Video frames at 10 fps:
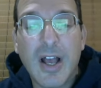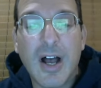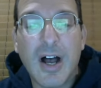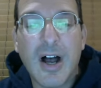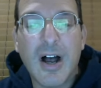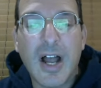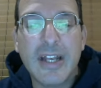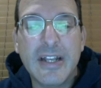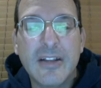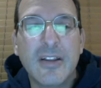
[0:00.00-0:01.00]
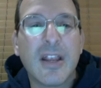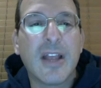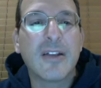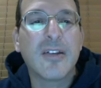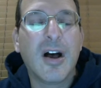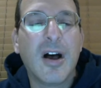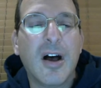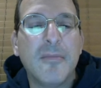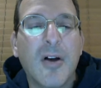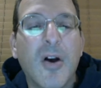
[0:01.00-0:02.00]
Uh, I didn't get Tom.